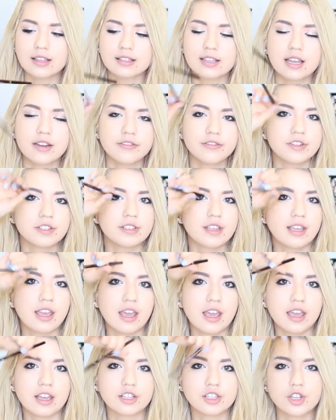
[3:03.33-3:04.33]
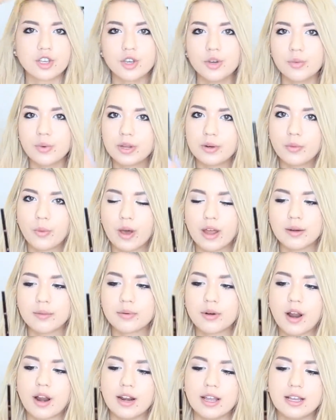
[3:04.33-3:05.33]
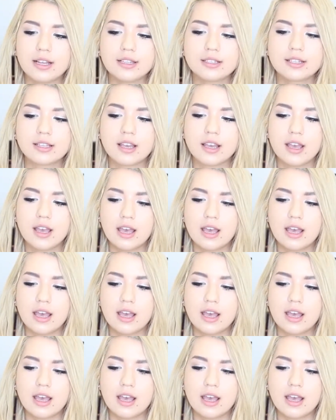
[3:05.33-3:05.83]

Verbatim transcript: it's kind of just like a two-in-one product.